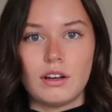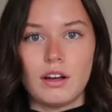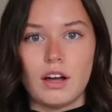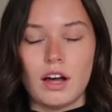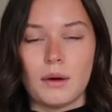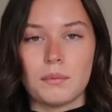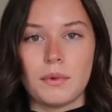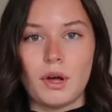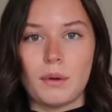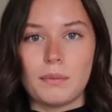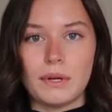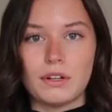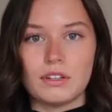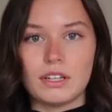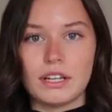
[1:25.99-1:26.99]
a
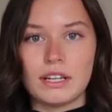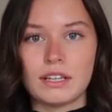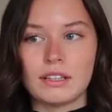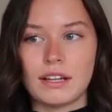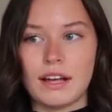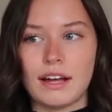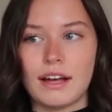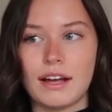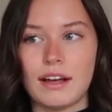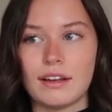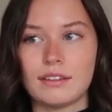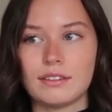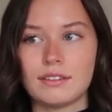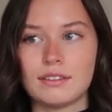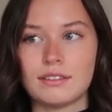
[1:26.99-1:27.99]
building that
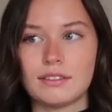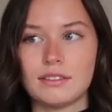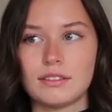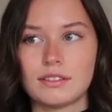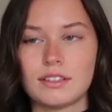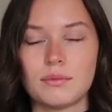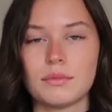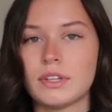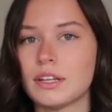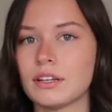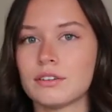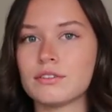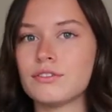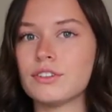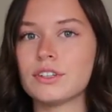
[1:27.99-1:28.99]
has
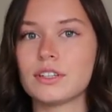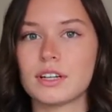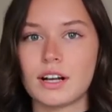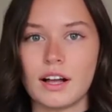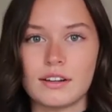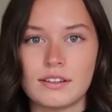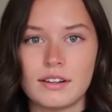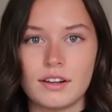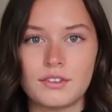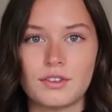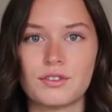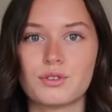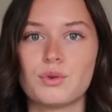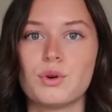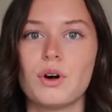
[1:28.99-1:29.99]
something for the Continental
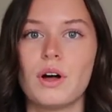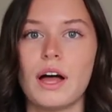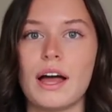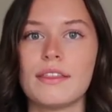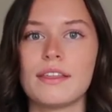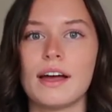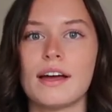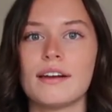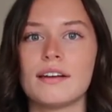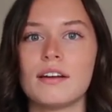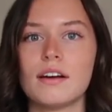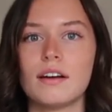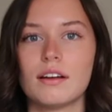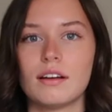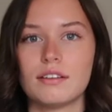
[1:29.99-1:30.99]
School, and then
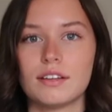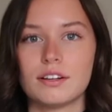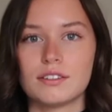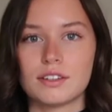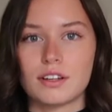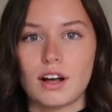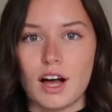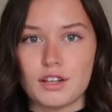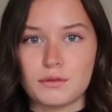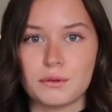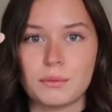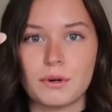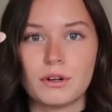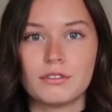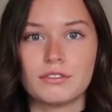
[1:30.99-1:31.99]
there's a
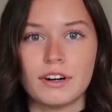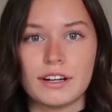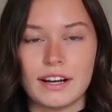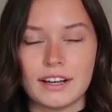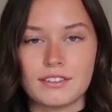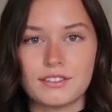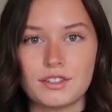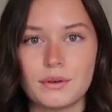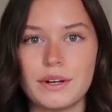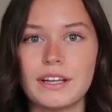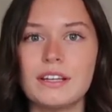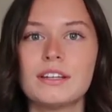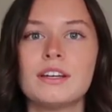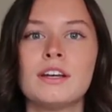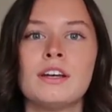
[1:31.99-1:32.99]
Cosmoprof right next to
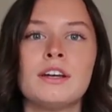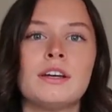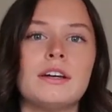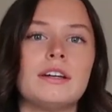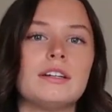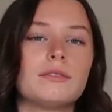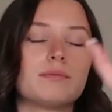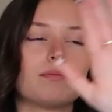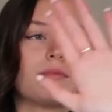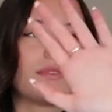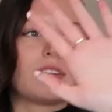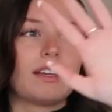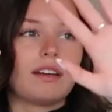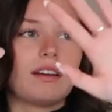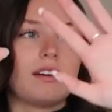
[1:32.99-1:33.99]
it.
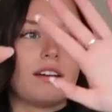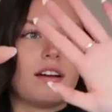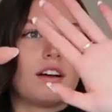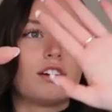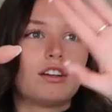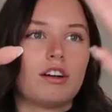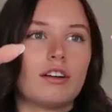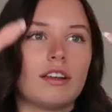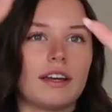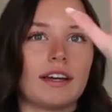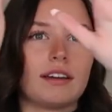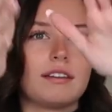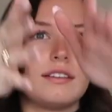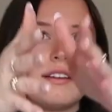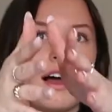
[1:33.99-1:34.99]

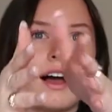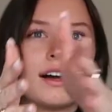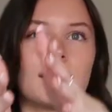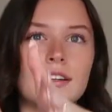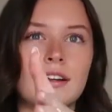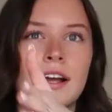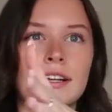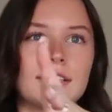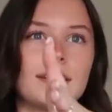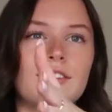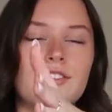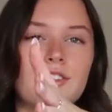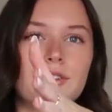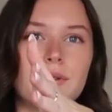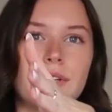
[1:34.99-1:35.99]
Like not
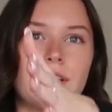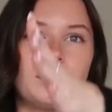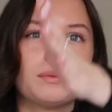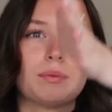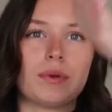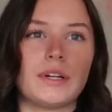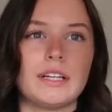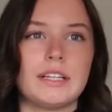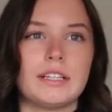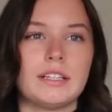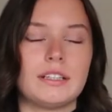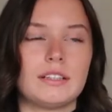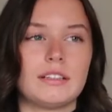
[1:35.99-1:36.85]
connected to it, but